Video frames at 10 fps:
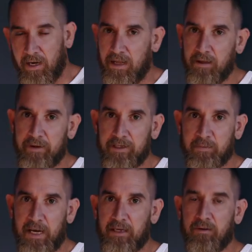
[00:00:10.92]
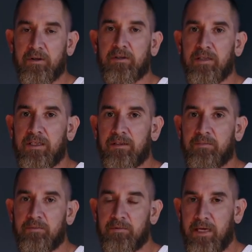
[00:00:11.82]
couple of weeks back you would have seen us
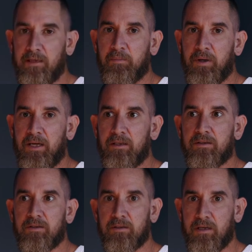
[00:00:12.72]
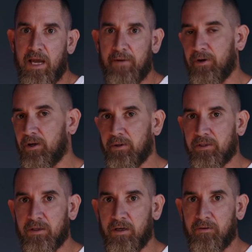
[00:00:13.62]
down the beach having a quick
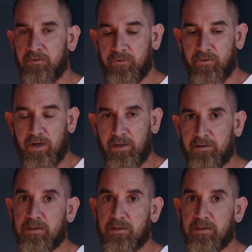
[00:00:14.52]
surf on